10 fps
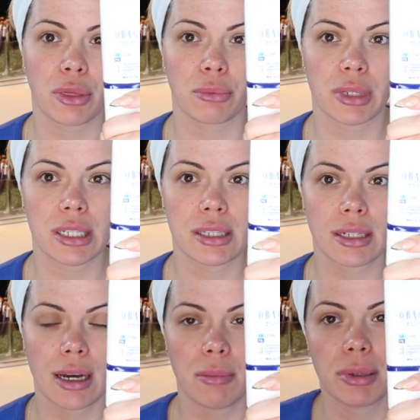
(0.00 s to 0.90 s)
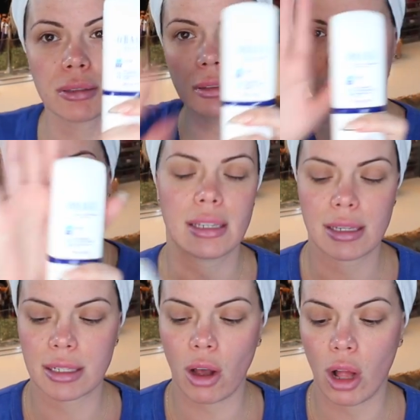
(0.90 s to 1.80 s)
three step, this
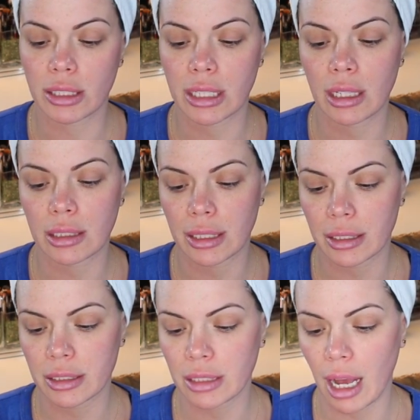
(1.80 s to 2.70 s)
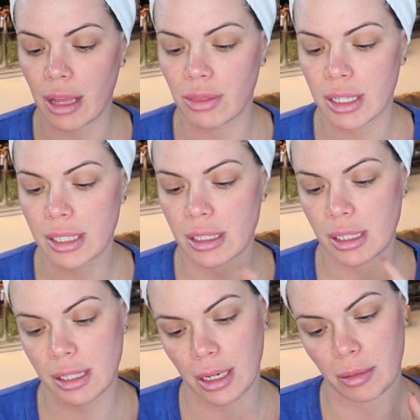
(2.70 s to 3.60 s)
is called Clear, and this is a
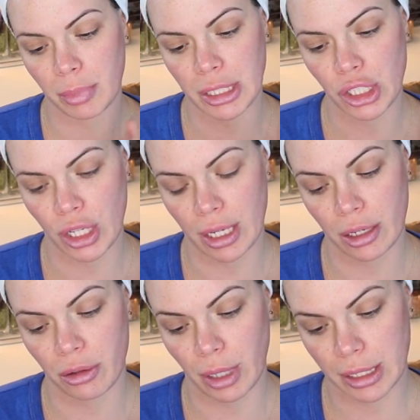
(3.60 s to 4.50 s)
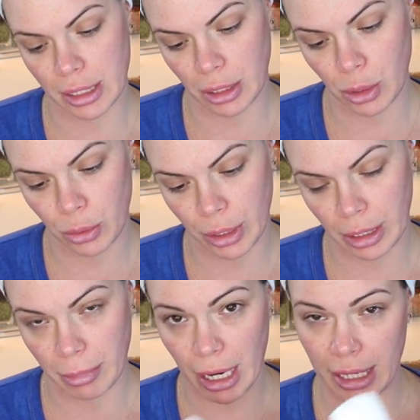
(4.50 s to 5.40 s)
skin bleaching and correcting
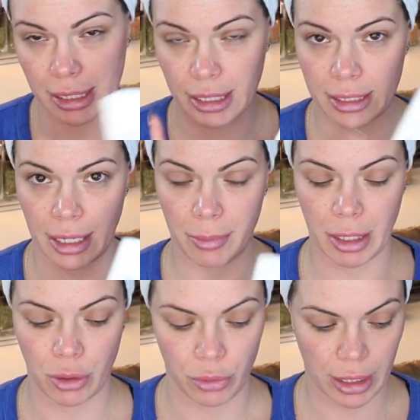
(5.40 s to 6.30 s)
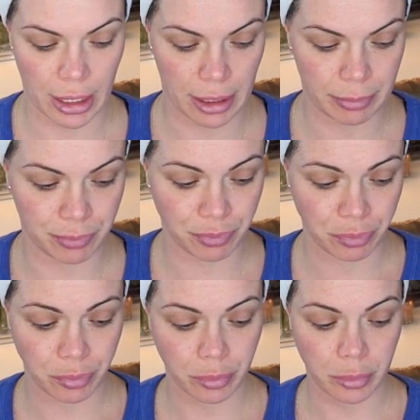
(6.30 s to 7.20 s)
cream. It has that same ingredient
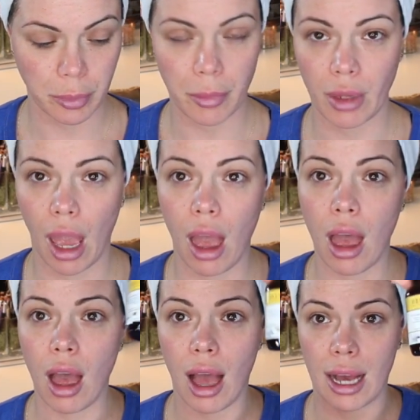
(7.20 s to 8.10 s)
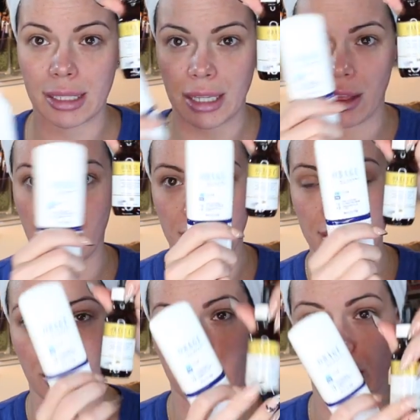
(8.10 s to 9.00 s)
as
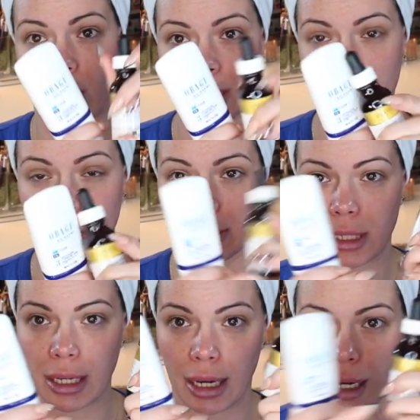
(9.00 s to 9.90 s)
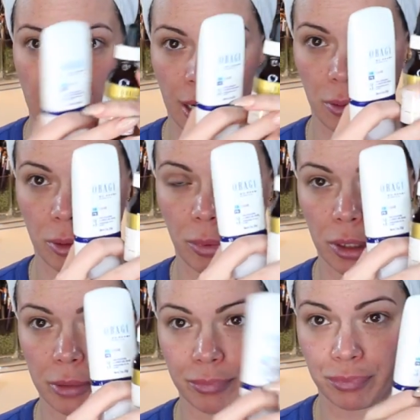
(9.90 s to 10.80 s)
this that we talked about today. I will
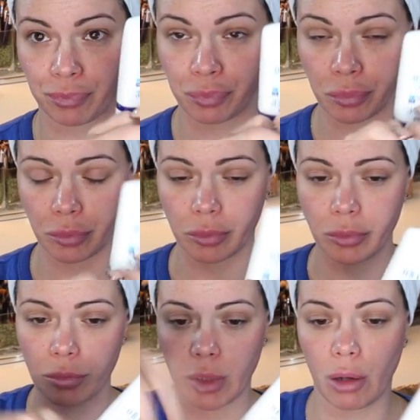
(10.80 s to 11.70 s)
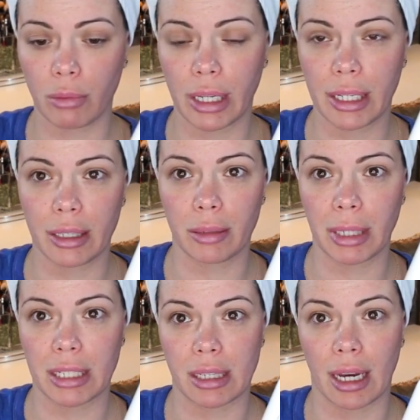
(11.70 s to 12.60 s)
put right here
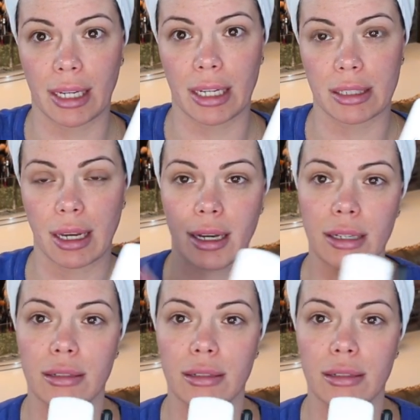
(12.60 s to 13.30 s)
because I can't say